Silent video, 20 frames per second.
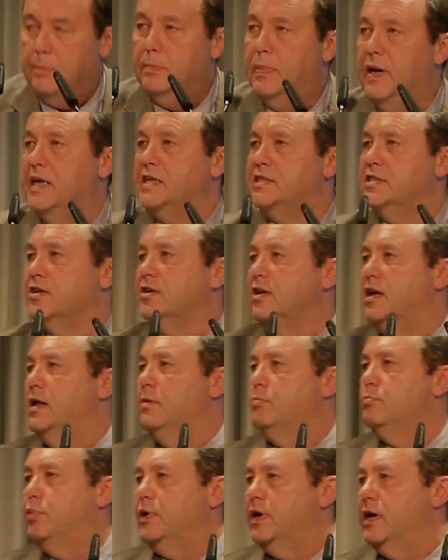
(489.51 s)
based on an
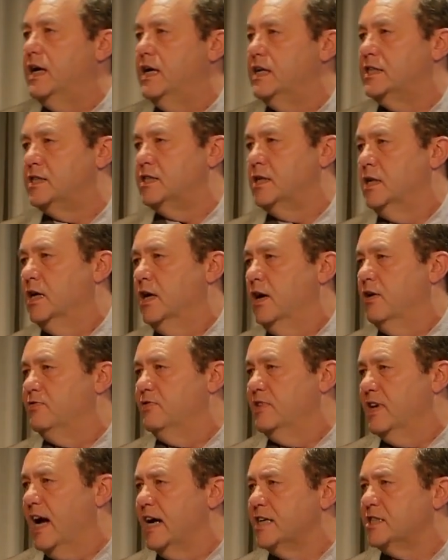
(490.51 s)
embrace of
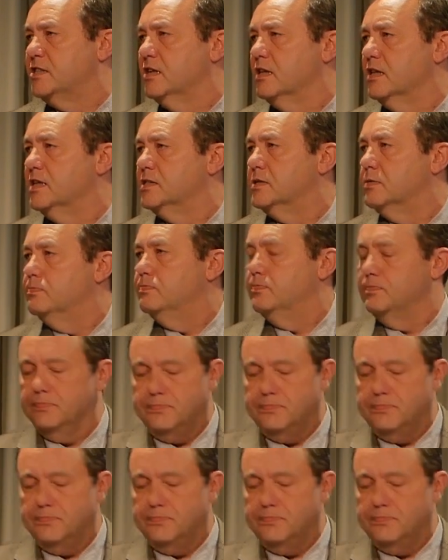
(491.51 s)
nationalism.